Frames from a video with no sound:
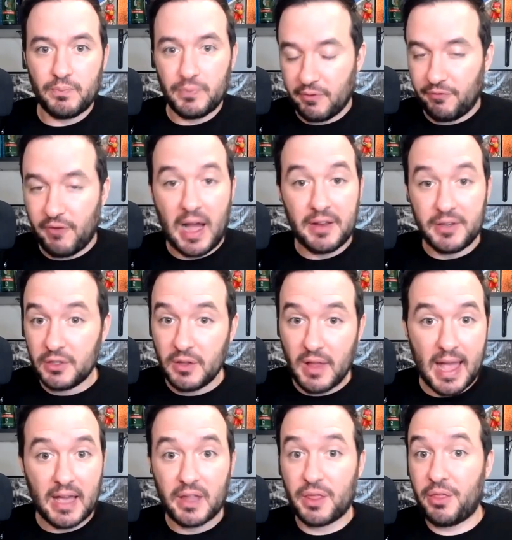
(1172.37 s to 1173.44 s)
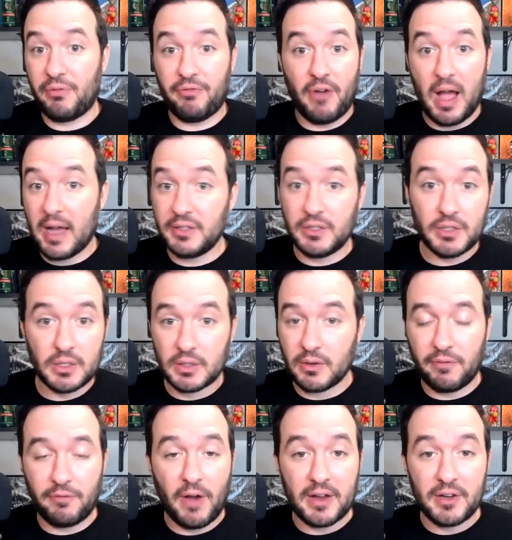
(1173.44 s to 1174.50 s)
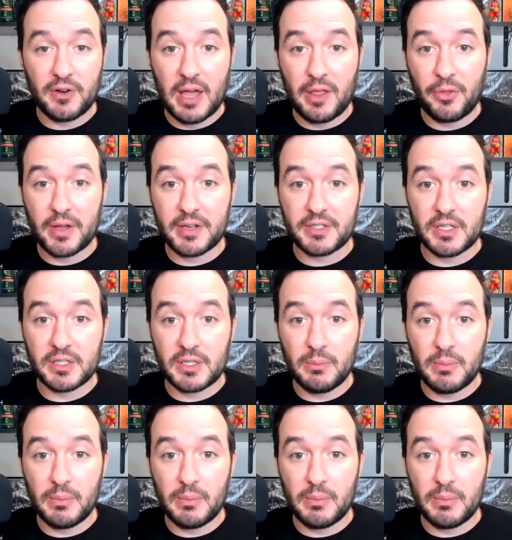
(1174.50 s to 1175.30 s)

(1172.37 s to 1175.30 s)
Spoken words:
your length, find your athleticism.